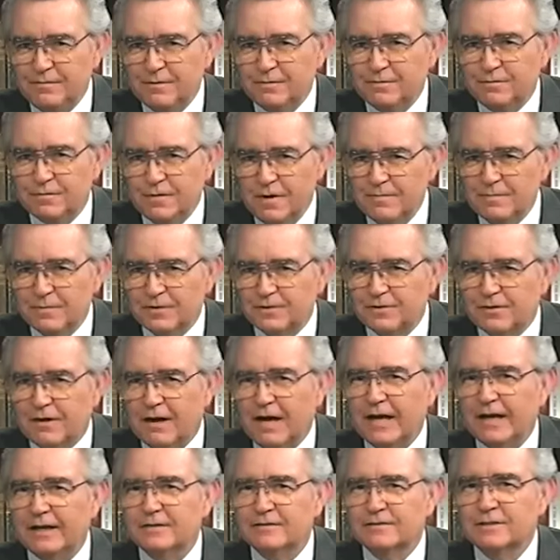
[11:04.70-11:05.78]
you from the
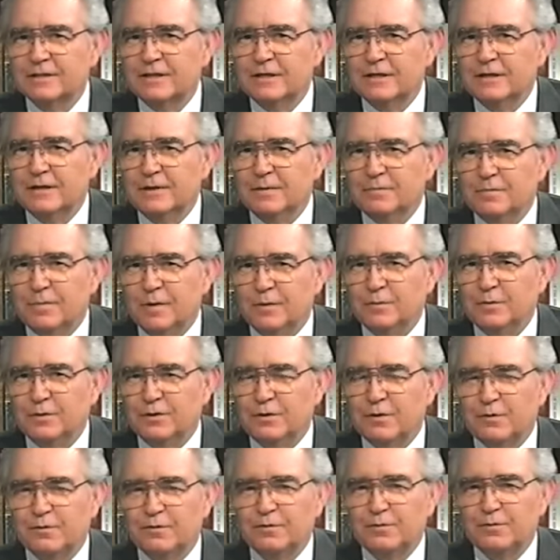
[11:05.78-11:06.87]
trials, but will
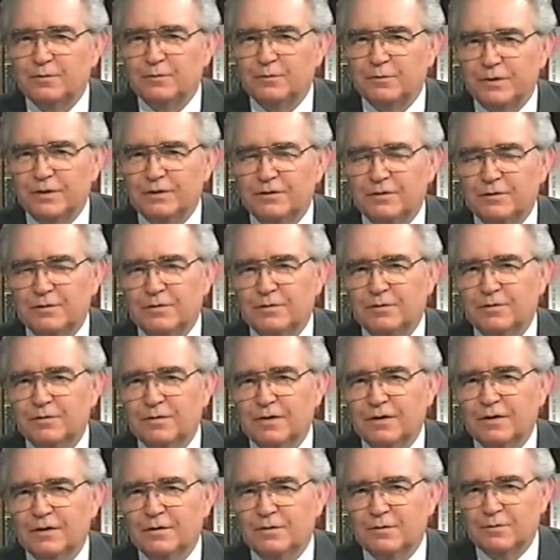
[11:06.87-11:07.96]
go through with you
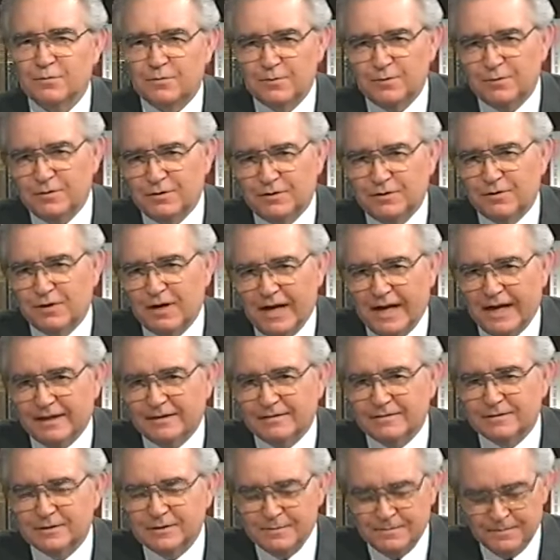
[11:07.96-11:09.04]
through the
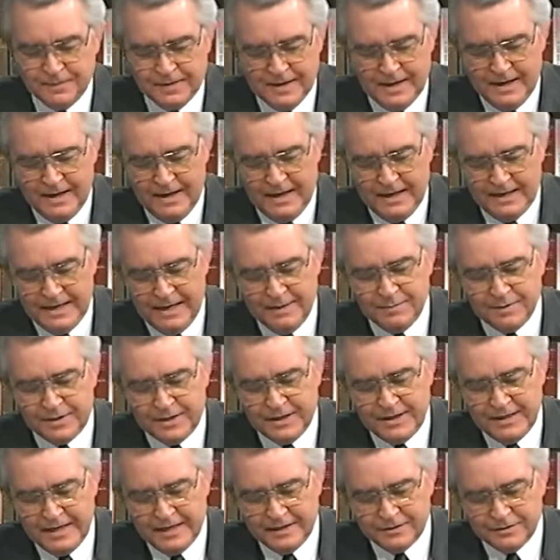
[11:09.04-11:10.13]
trials. And
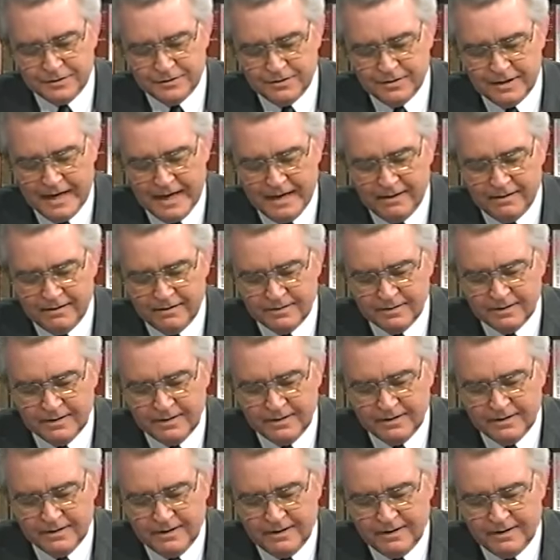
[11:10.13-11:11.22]
Nebuchadnezzar now
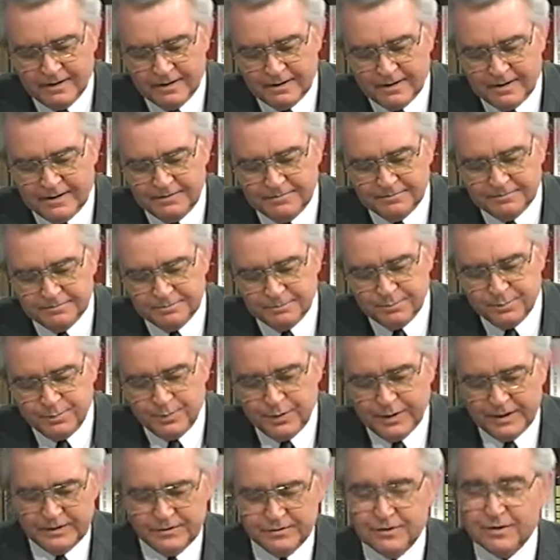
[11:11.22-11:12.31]

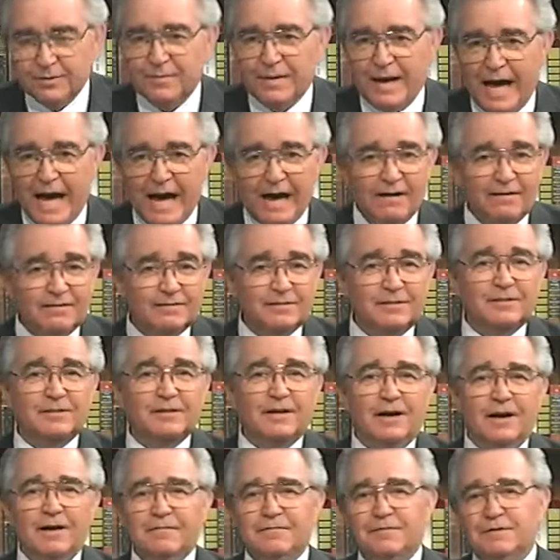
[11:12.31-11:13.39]
brings them out
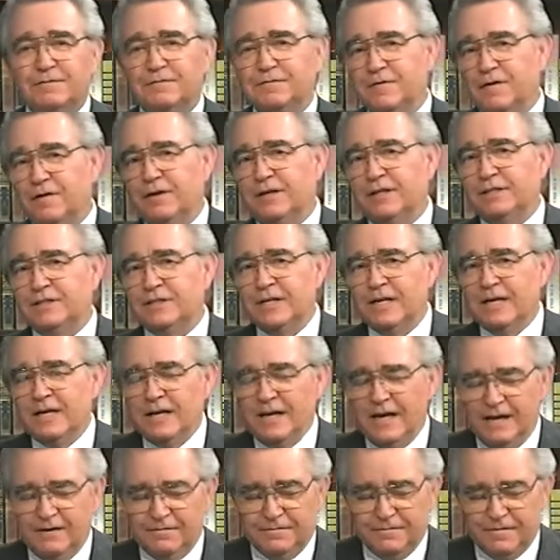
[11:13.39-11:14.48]
of the furnace
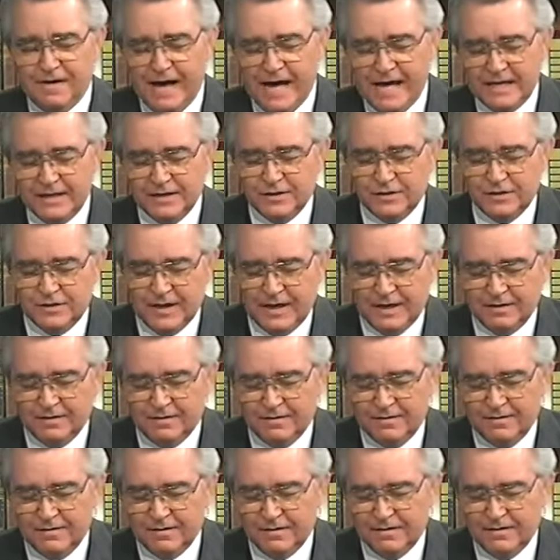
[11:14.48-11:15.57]
and finds that
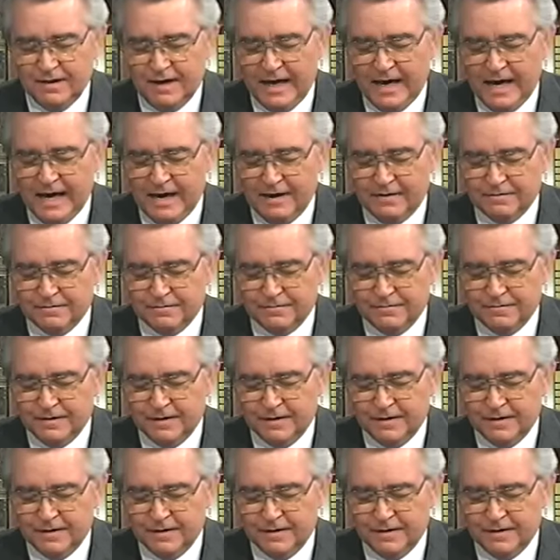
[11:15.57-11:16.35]
they have